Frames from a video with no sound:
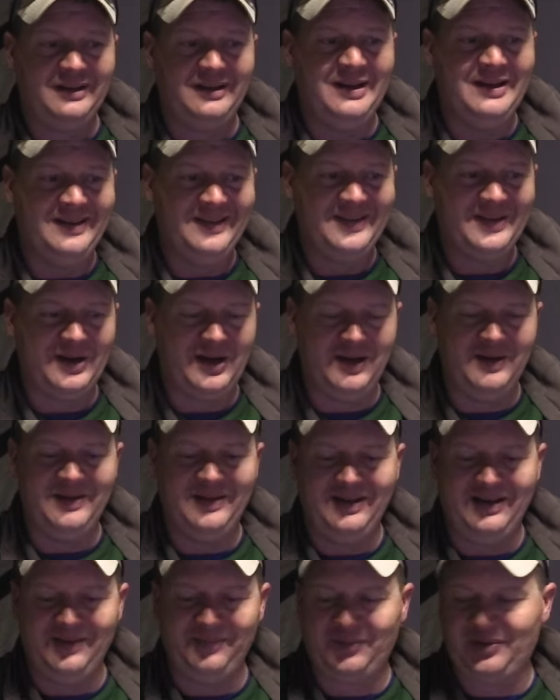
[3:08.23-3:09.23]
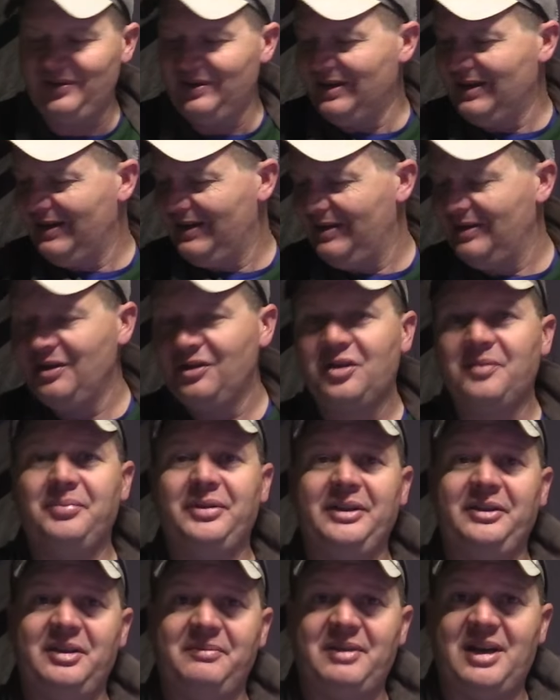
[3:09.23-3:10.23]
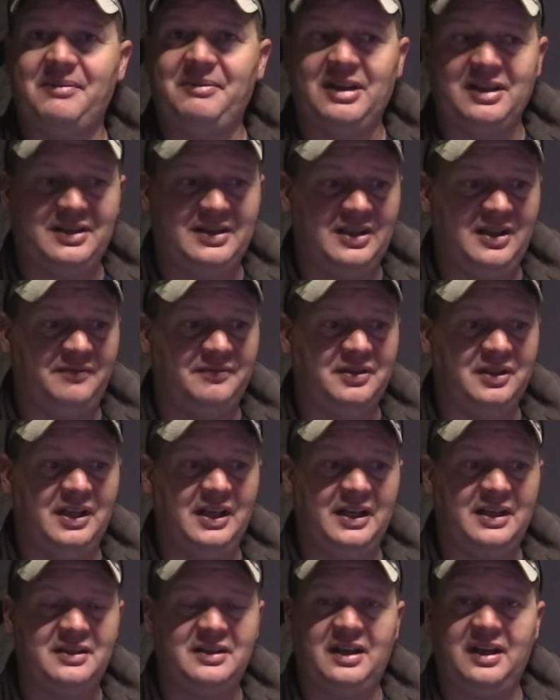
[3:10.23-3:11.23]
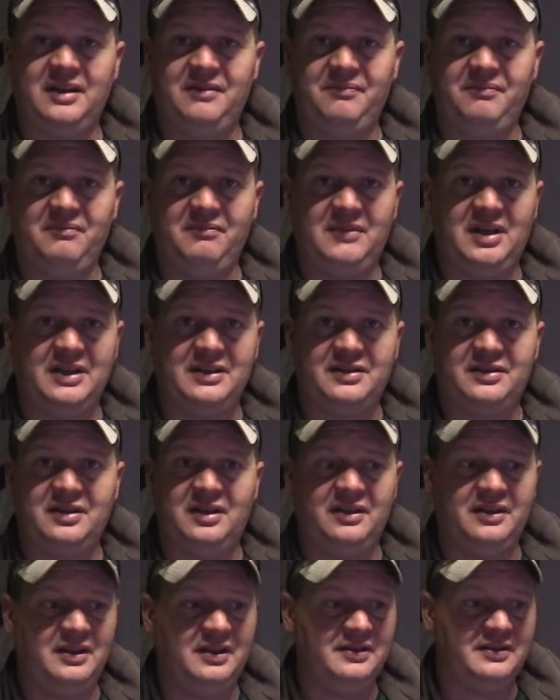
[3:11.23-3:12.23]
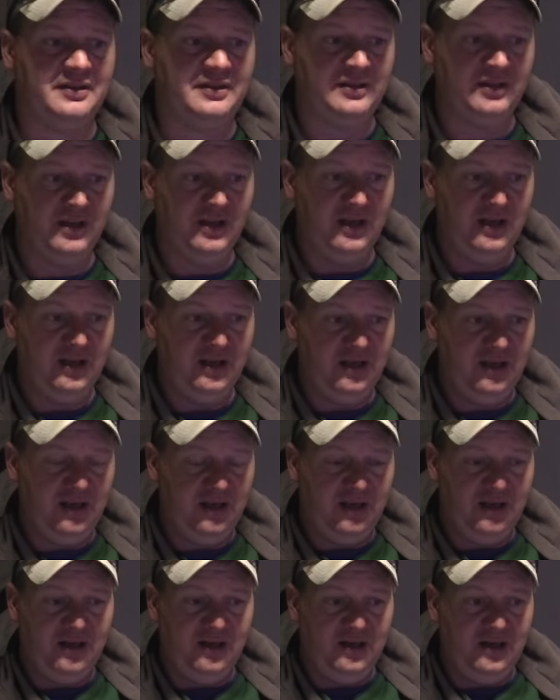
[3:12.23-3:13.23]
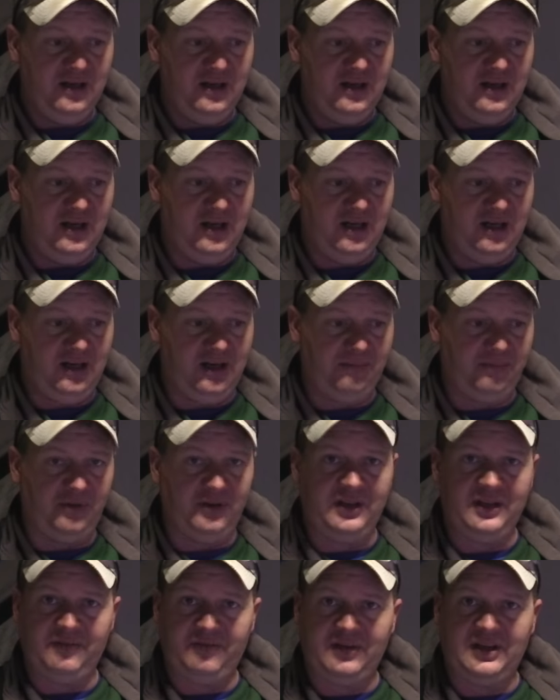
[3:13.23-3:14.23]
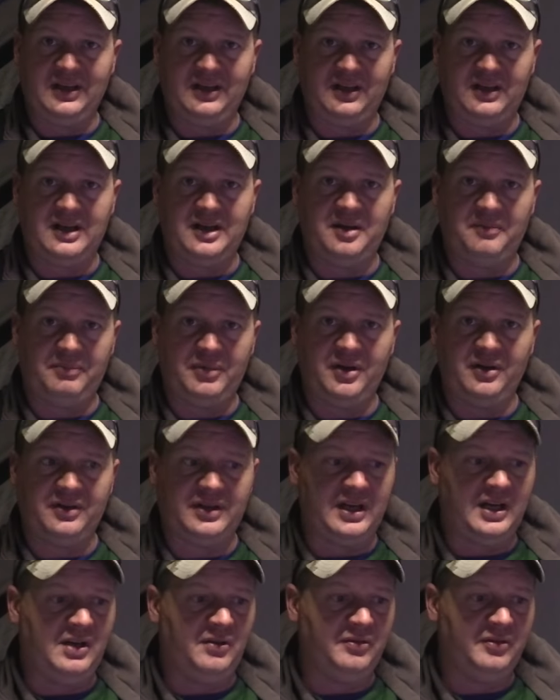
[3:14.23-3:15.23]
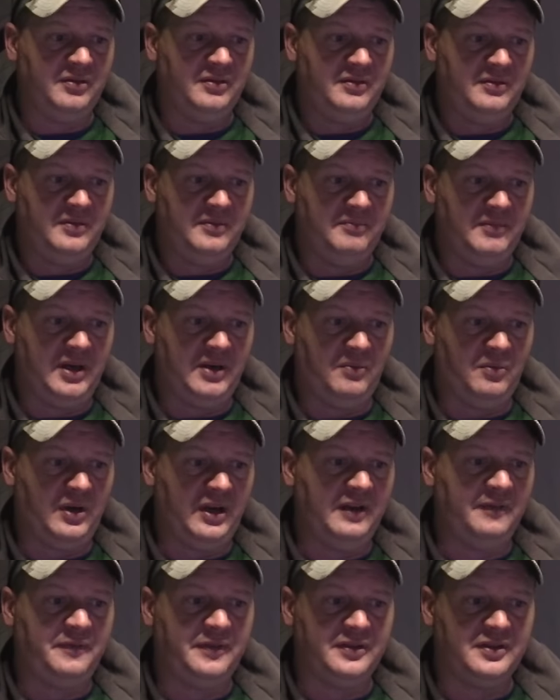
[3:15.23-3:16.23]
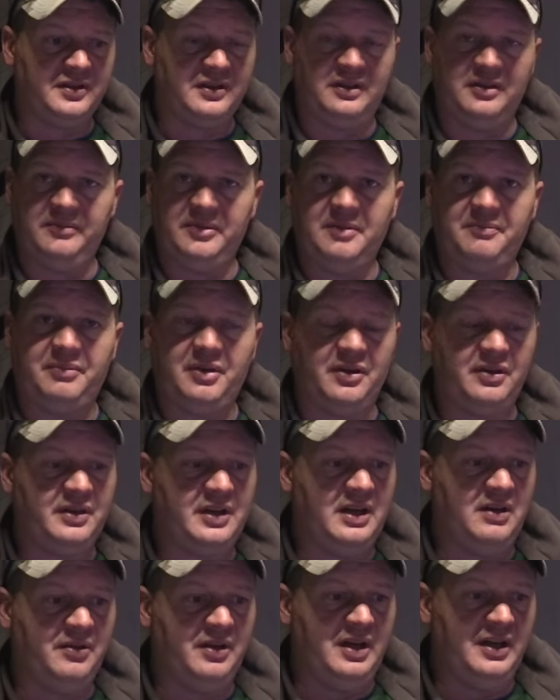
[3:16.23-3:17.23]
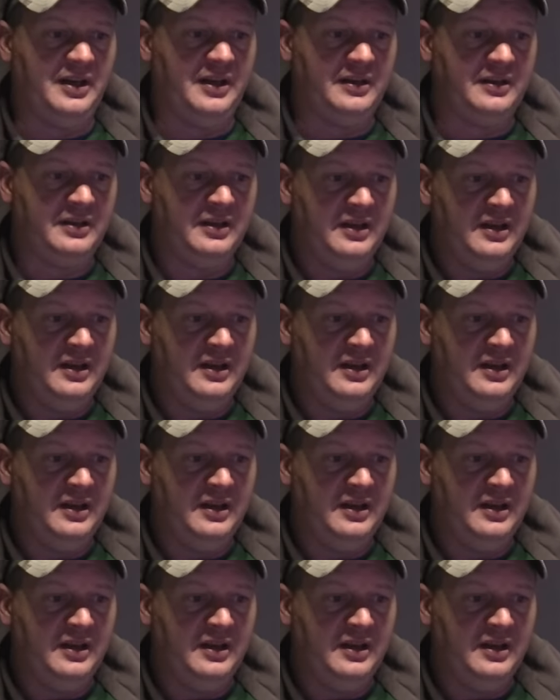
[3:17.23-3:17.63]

I'm completely by myself today because I my son is, I believe, getting kind of burnt out. My wife is a little bit burnt out on it.